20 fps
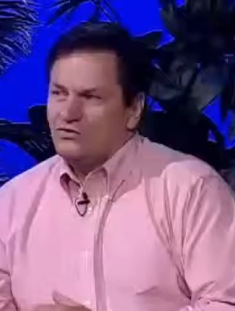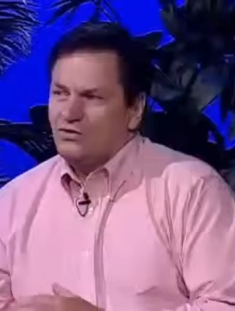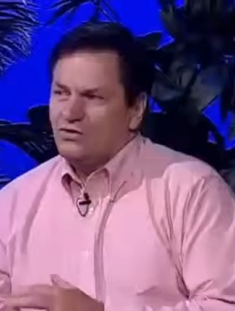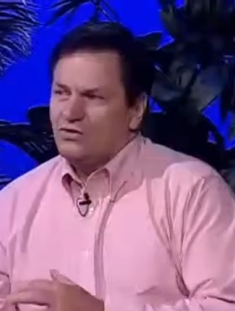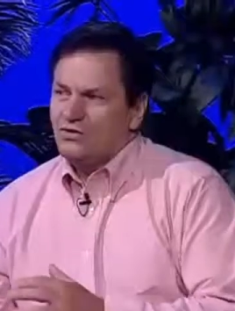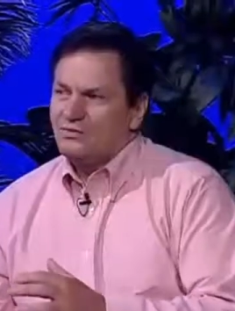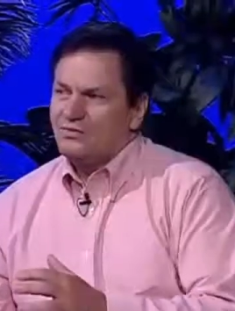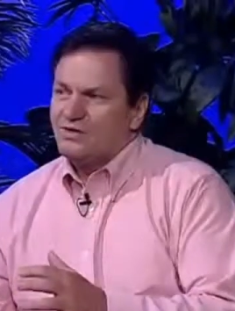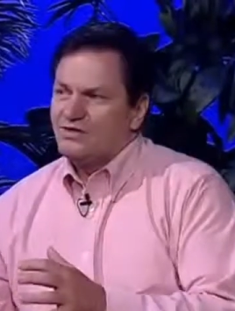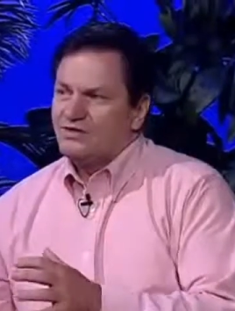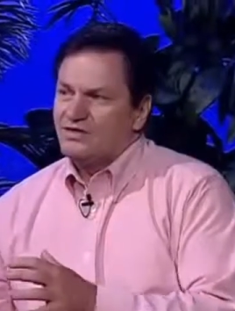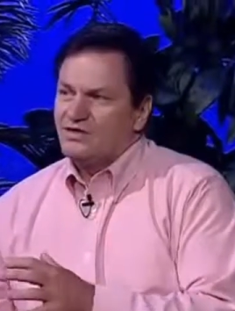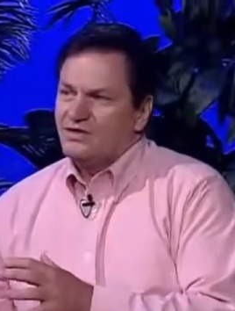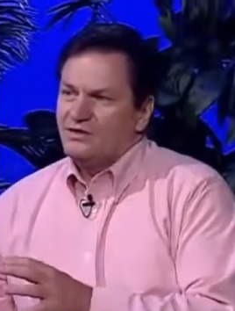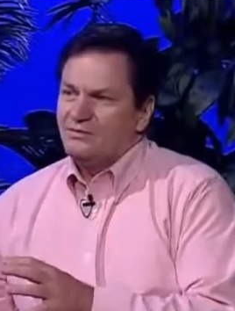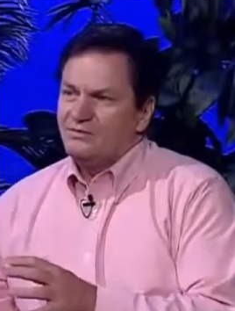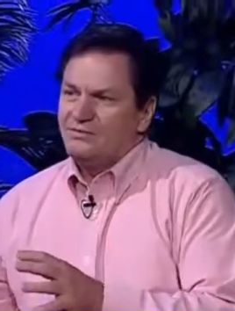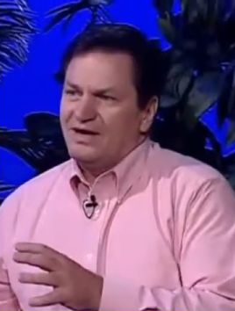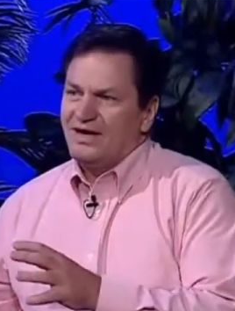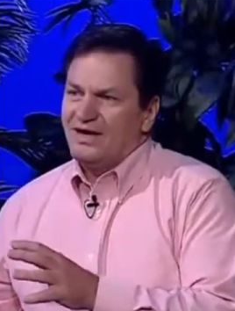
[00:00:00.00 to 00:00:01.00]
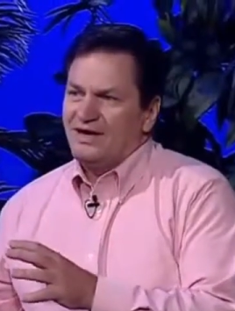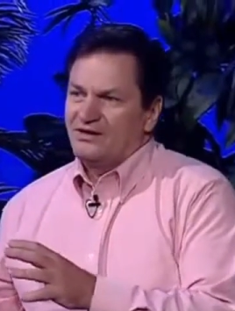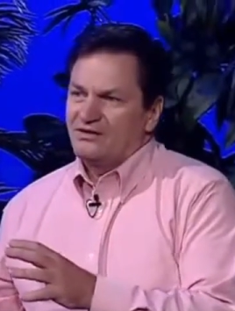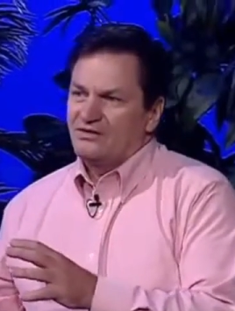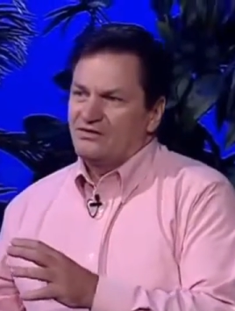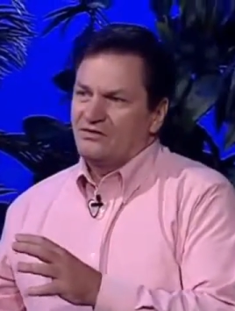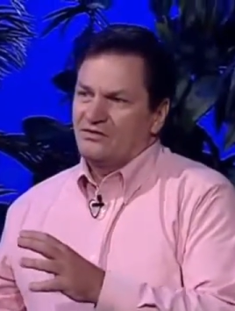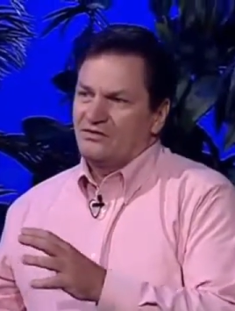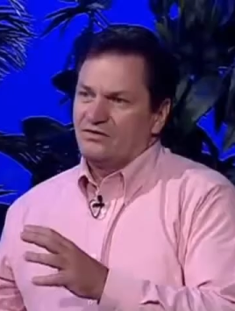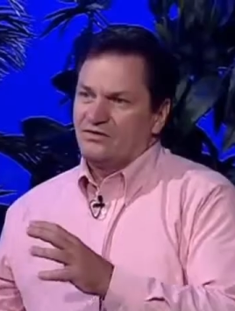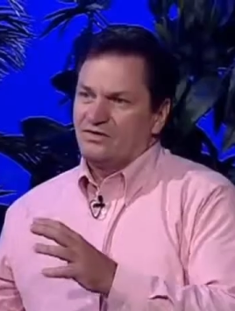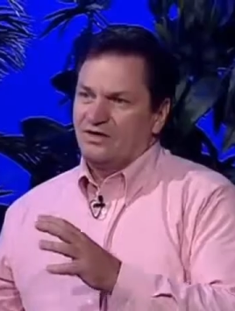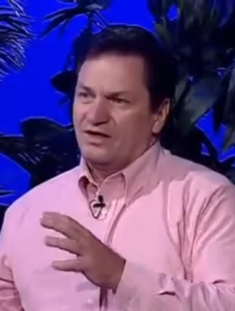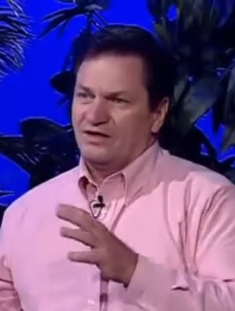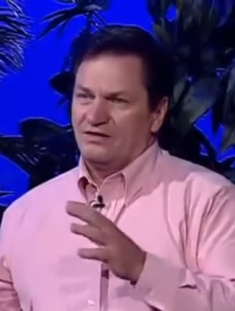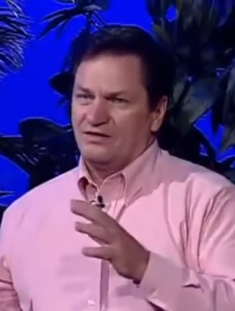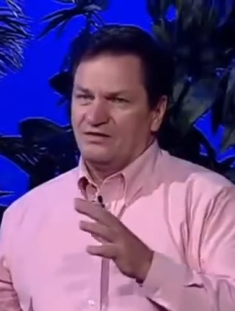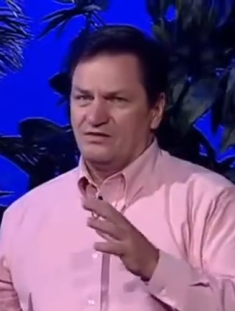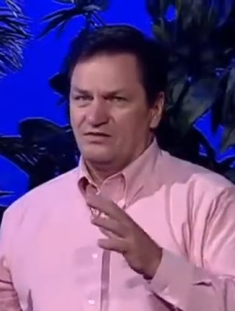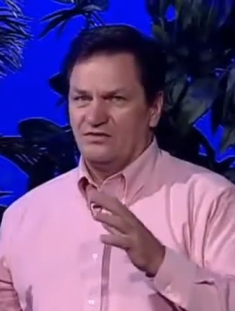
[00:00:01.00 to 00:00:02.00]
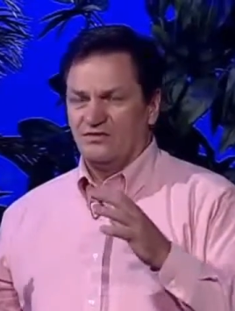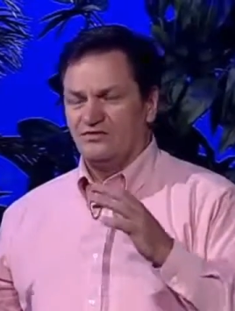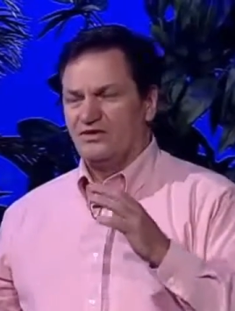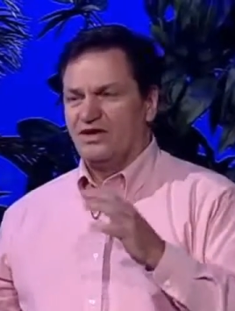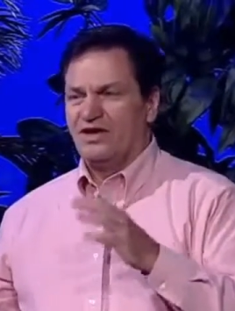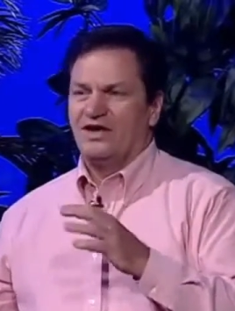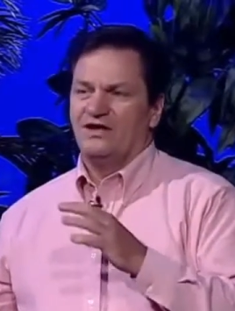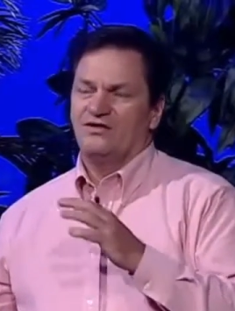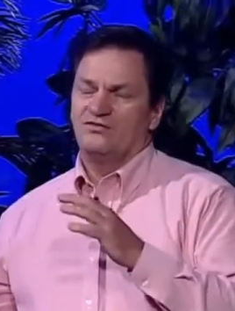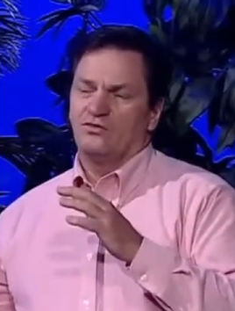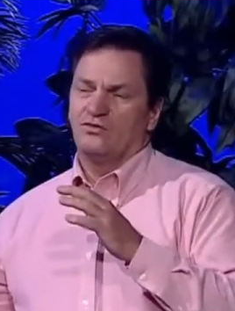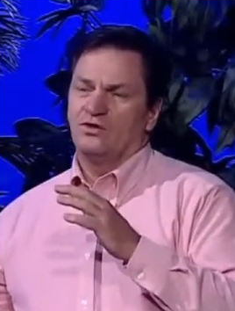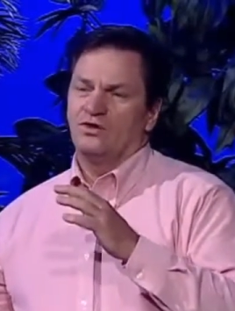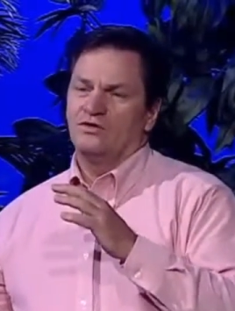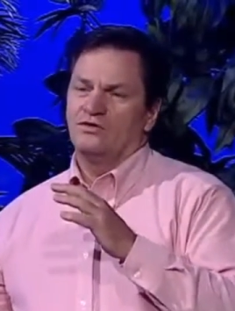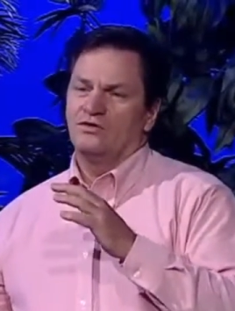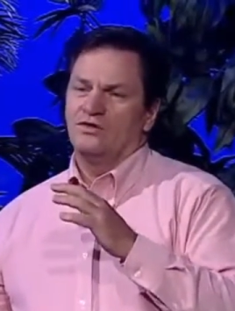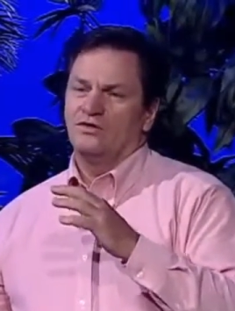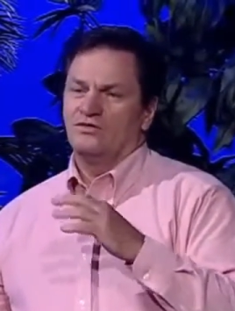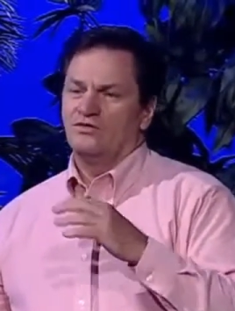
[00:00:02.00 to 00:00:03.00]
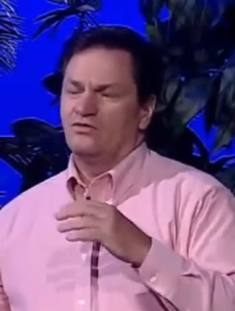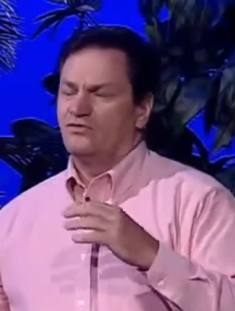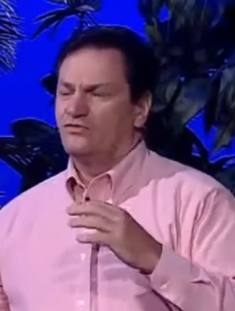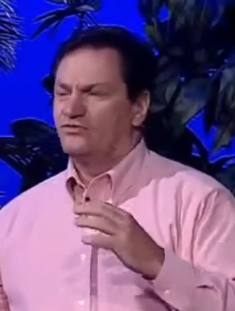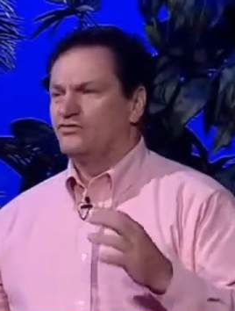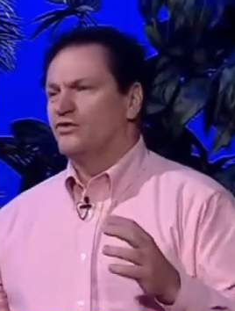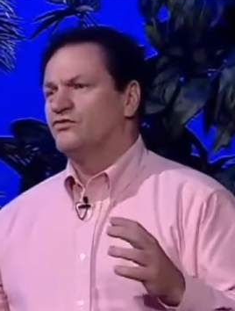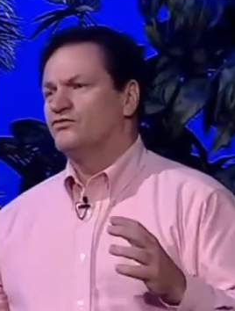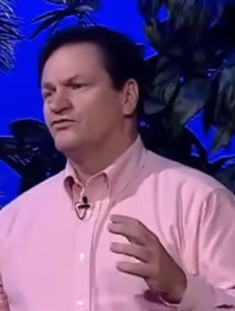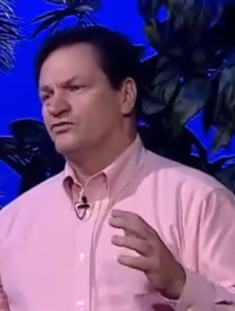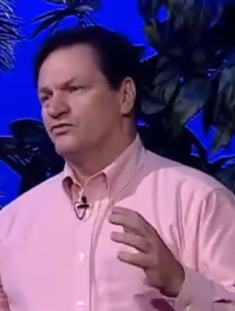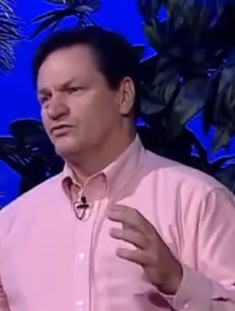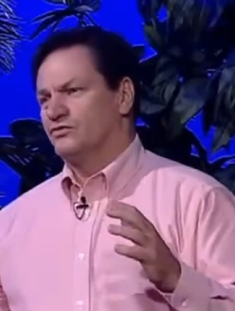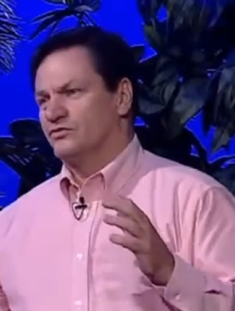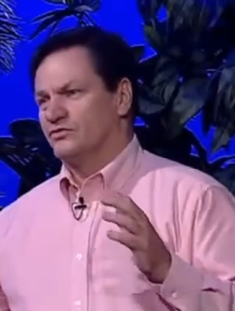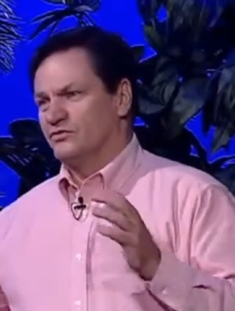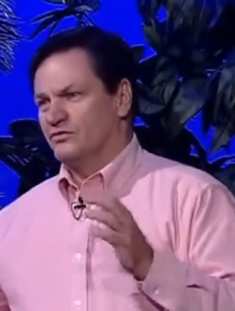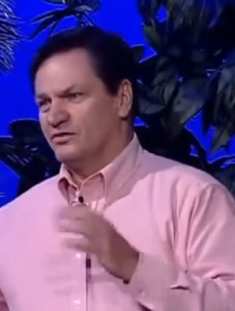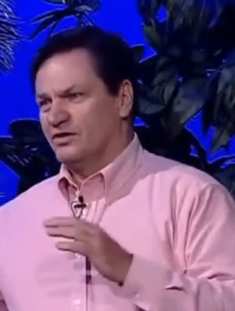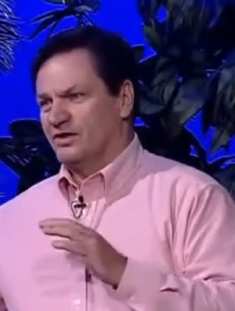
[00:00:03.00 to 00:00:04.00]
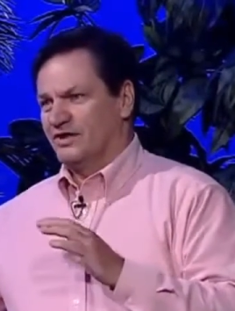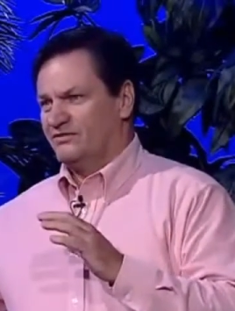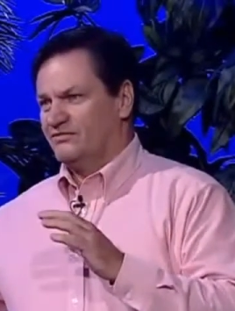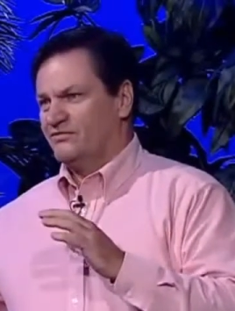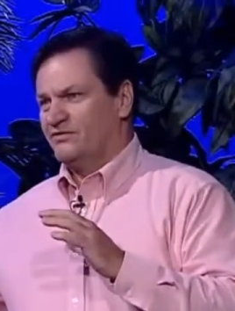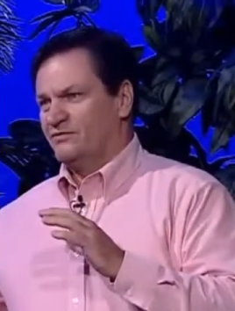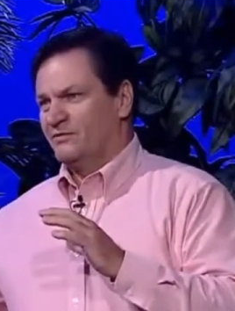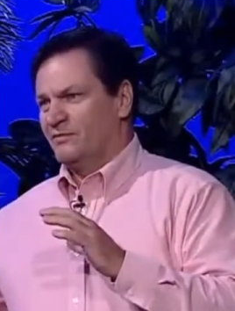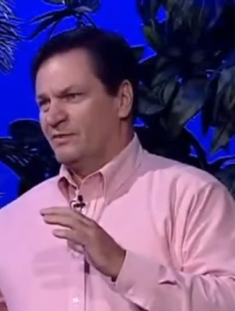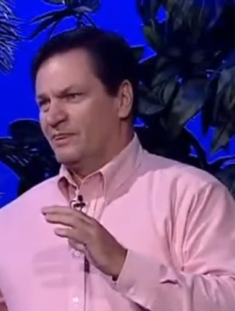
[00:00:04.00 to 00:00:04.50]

talk about the impact that this has on their social life,